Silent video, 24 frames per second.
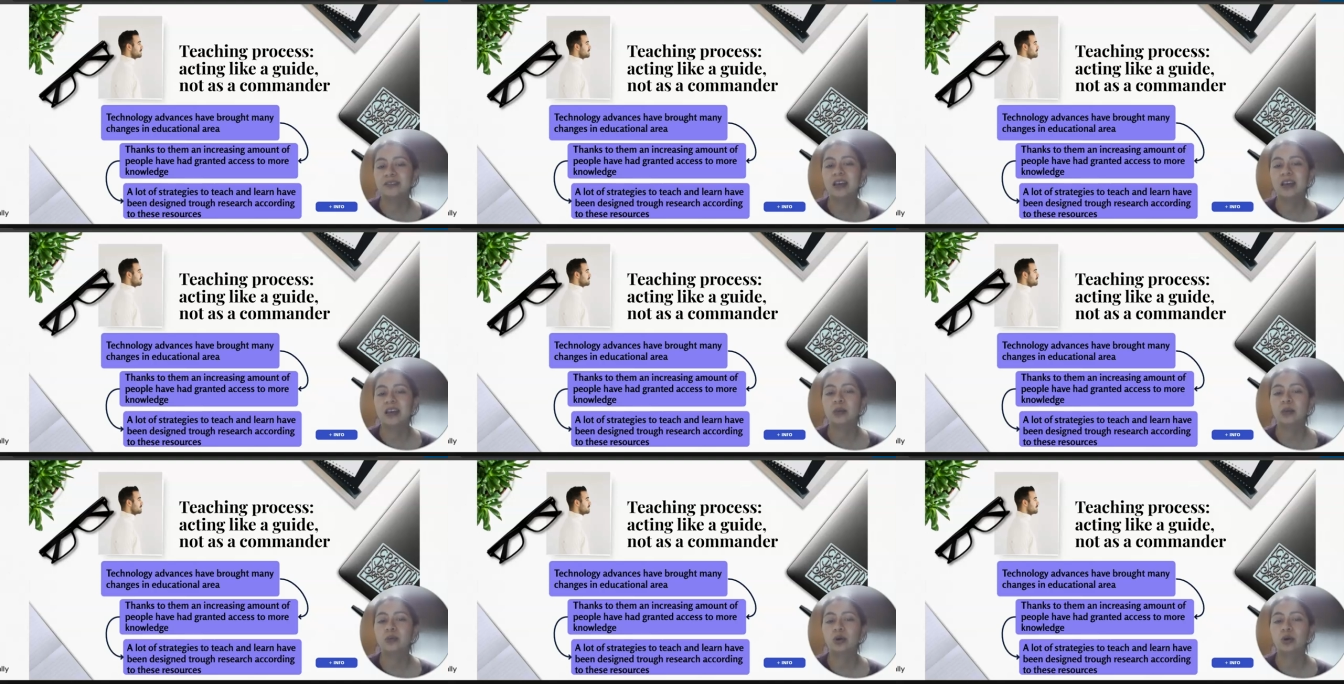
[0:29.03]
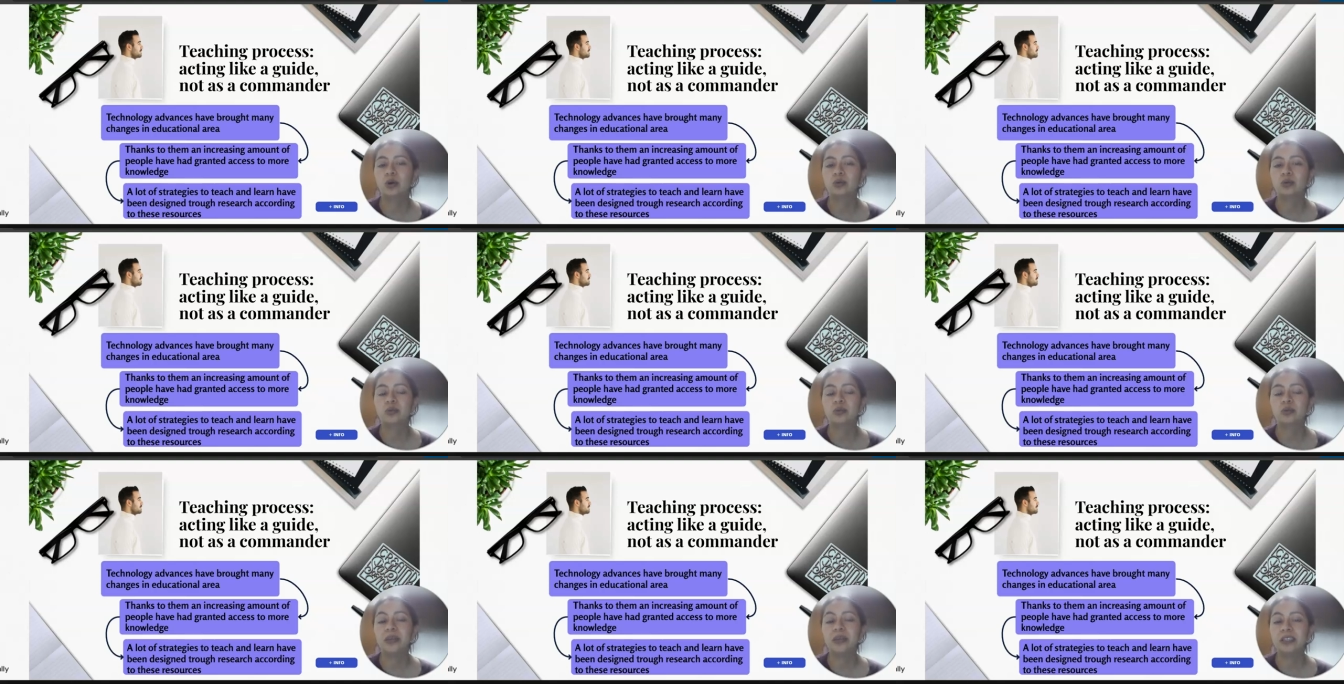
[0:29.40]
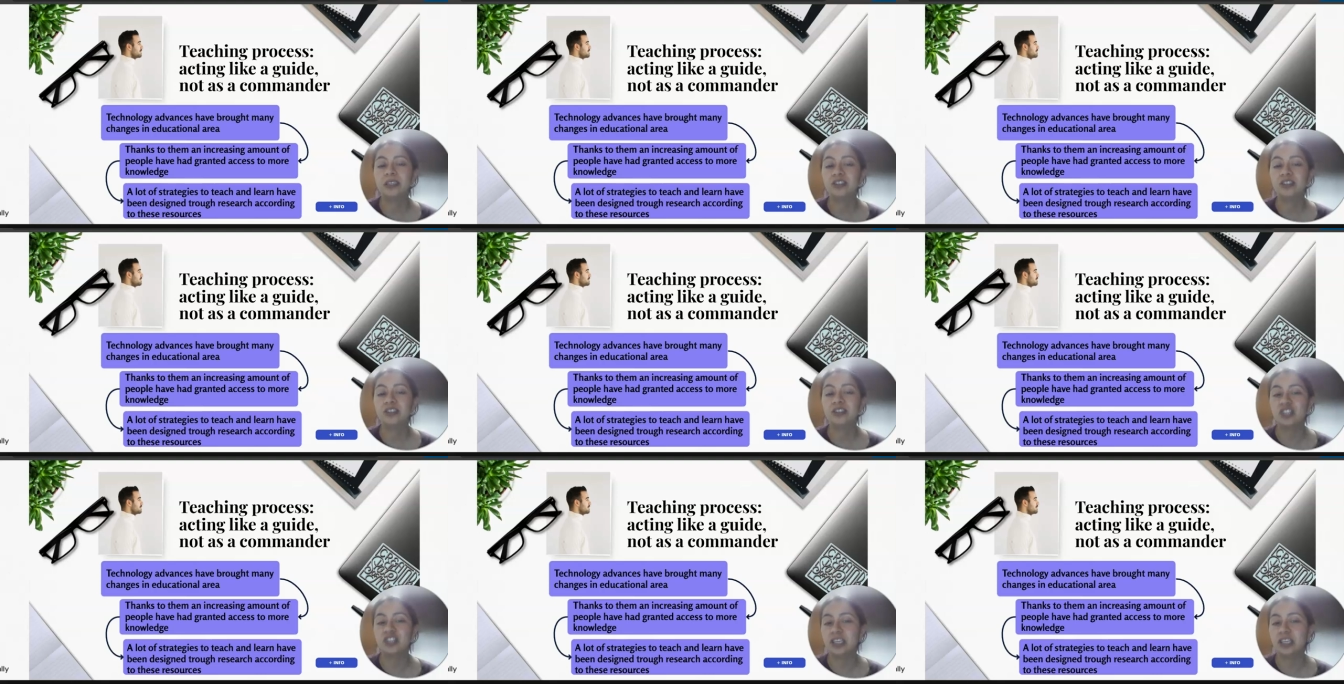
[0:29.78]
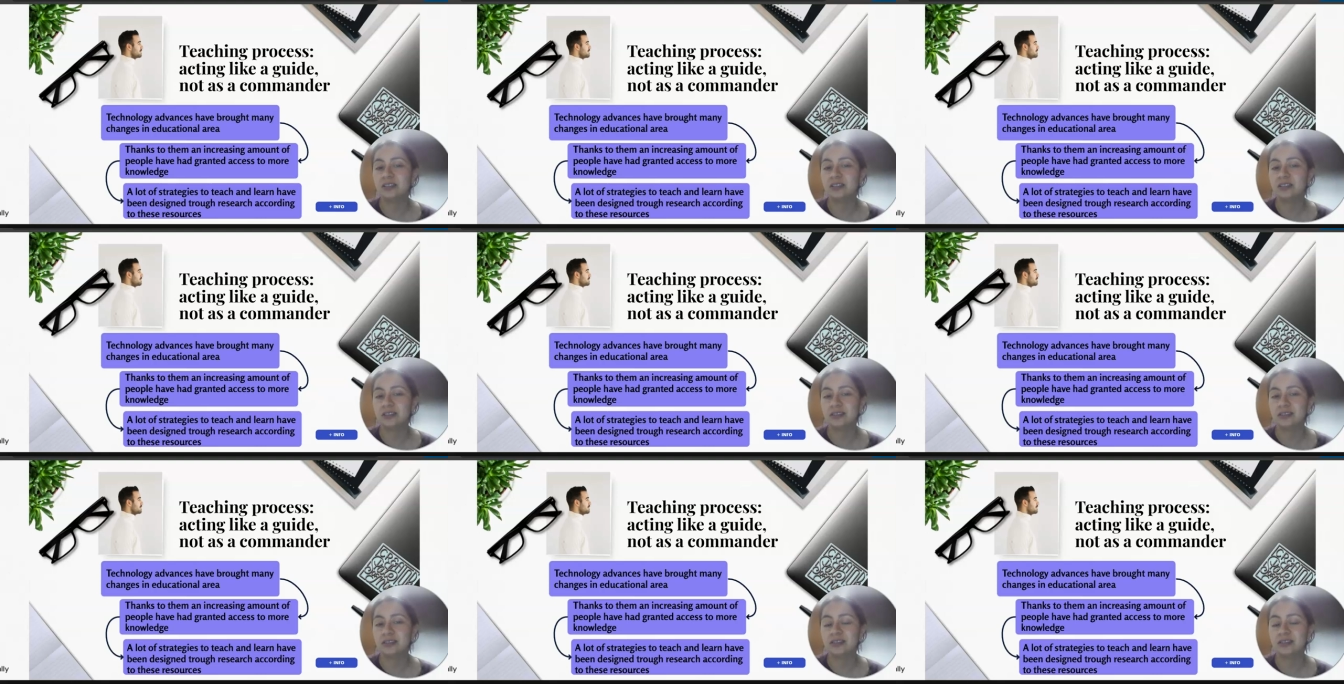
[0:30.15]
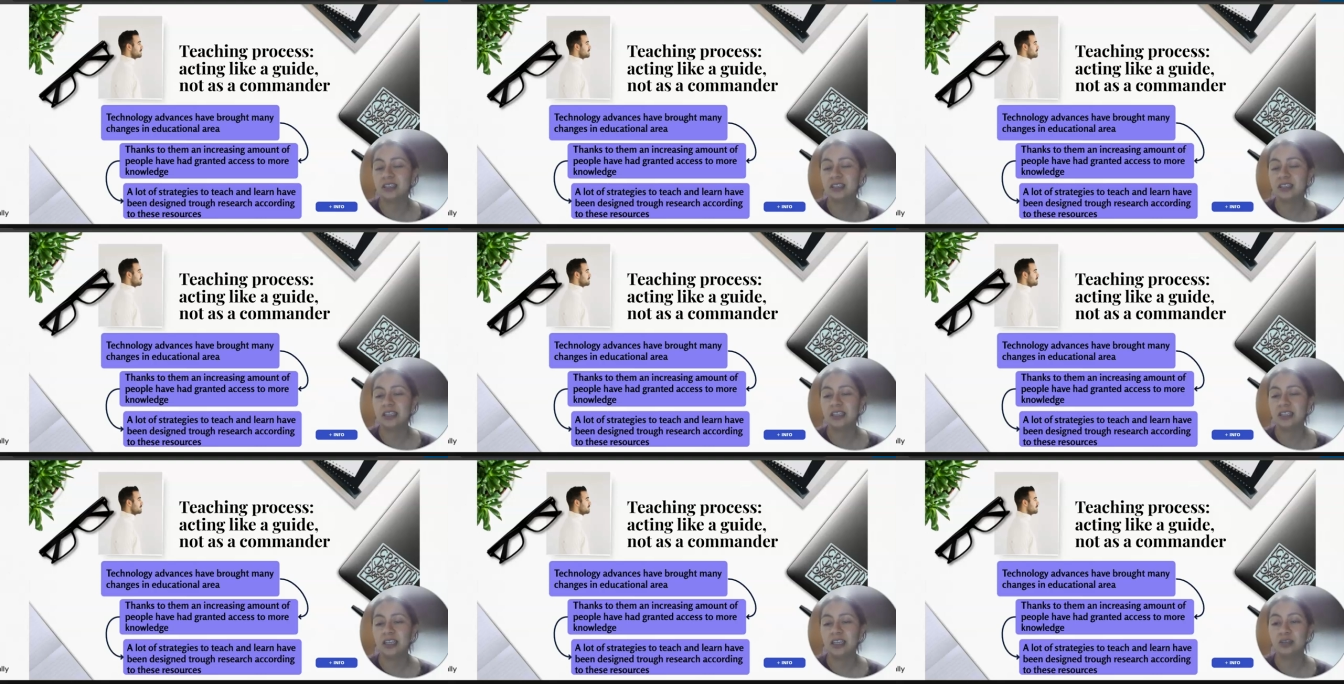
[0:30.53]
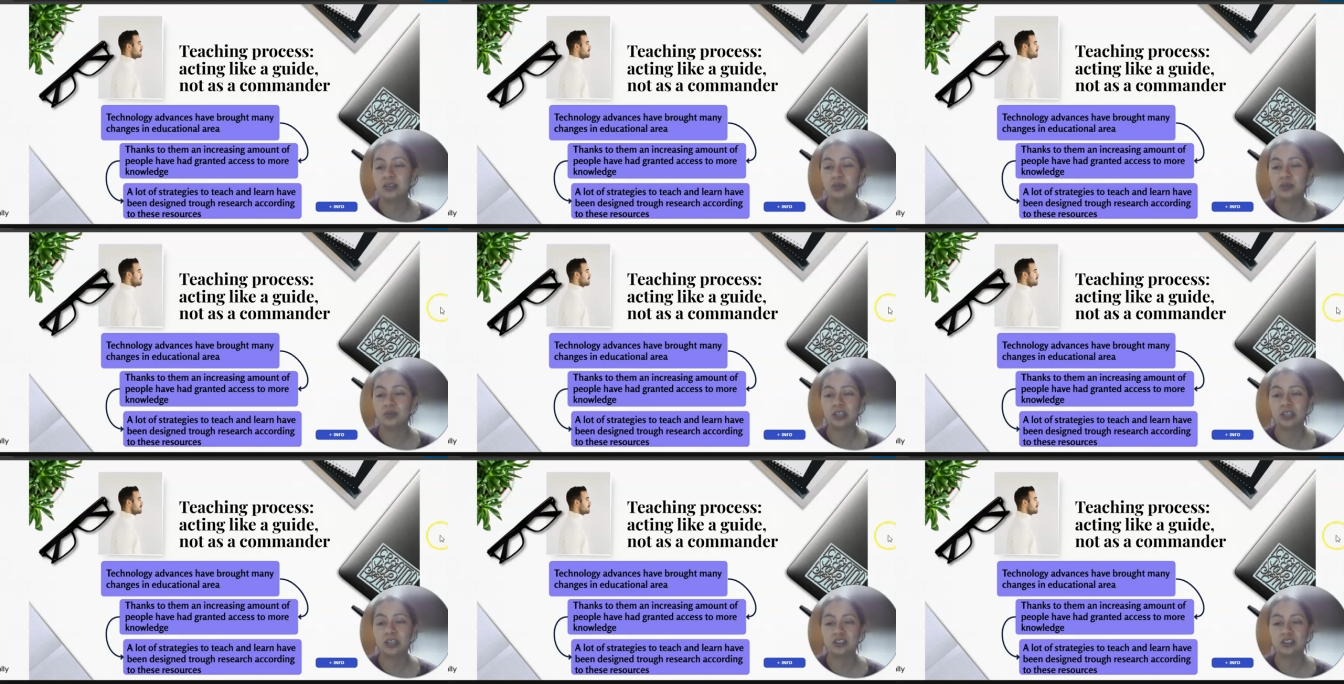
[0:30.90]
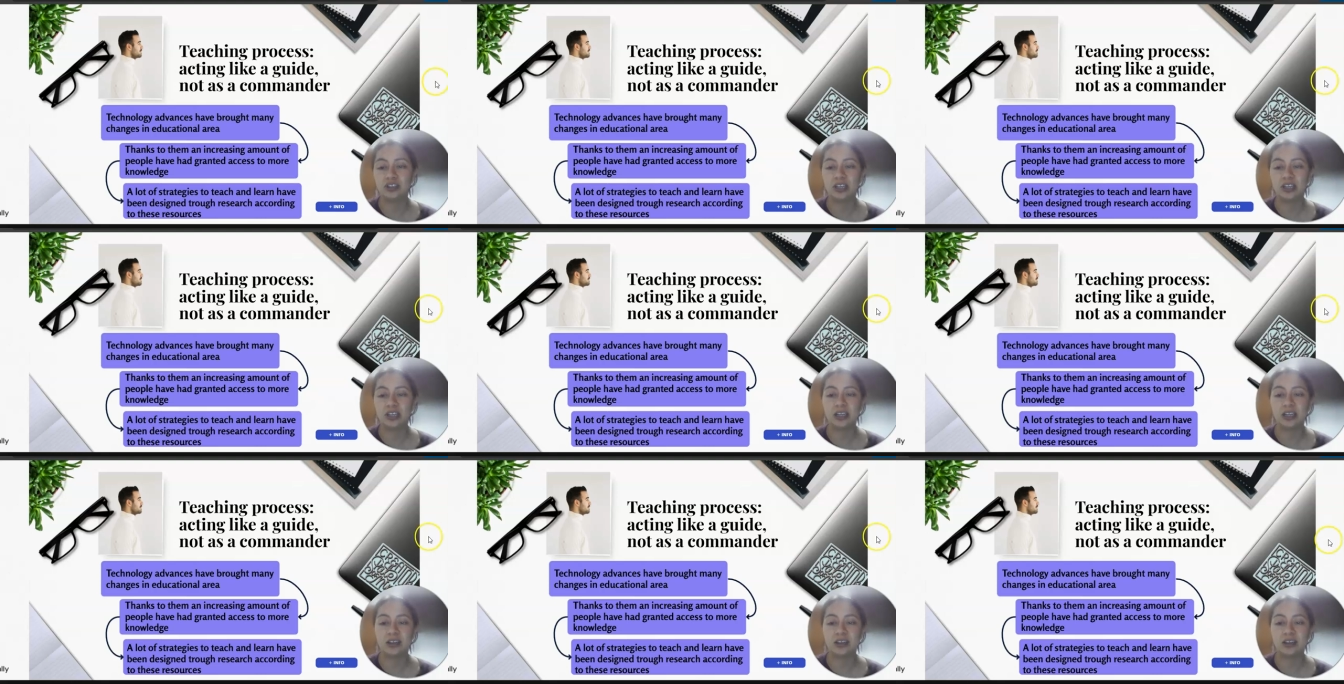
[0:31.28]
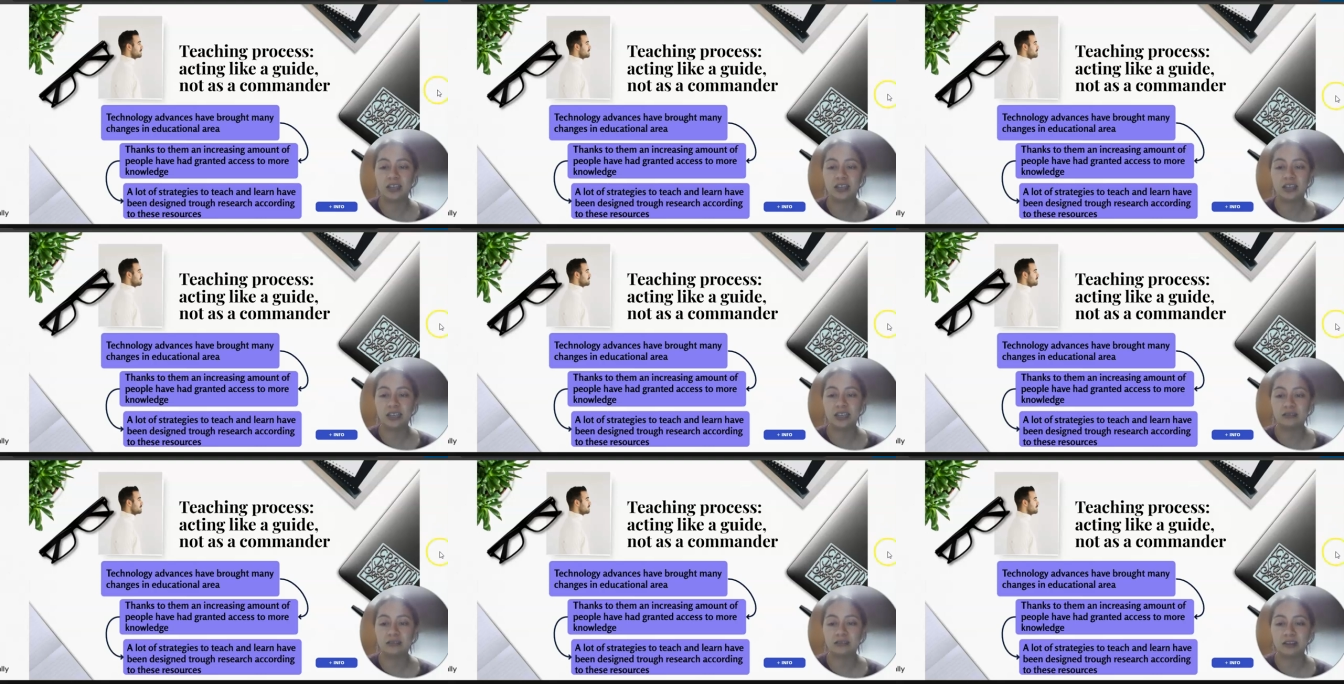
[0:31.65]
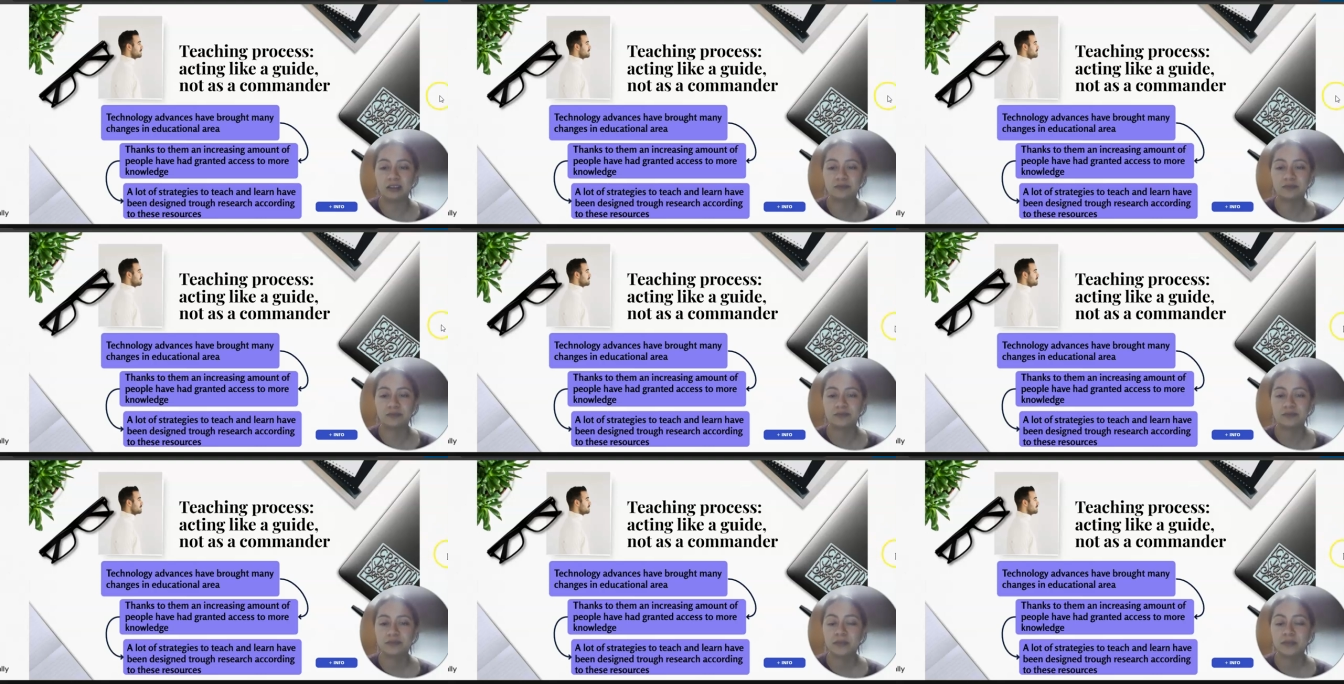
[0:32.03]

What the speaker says: have brought many changes in educational area.